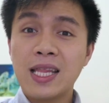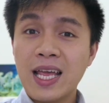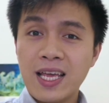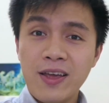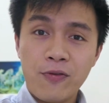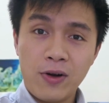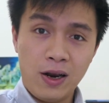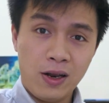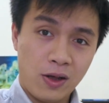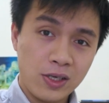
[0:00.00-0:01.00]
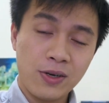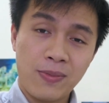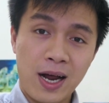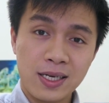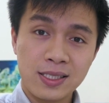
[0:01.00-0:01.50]
they give a lot
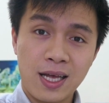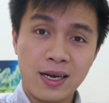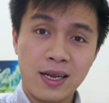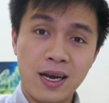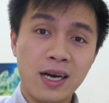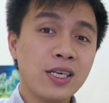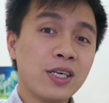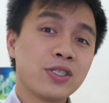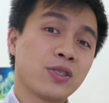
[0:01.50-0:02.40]
of hashtag here,